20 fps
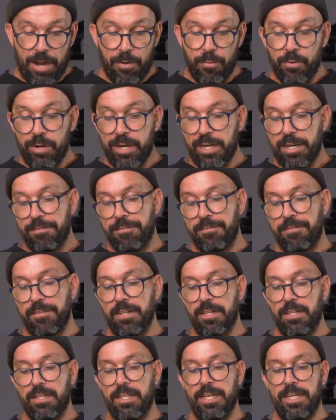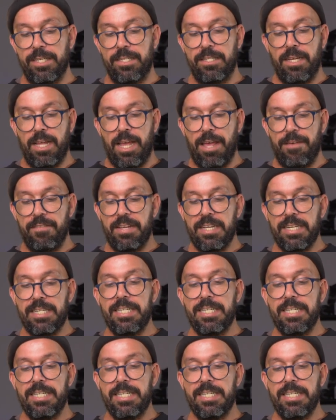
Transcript: really feel that having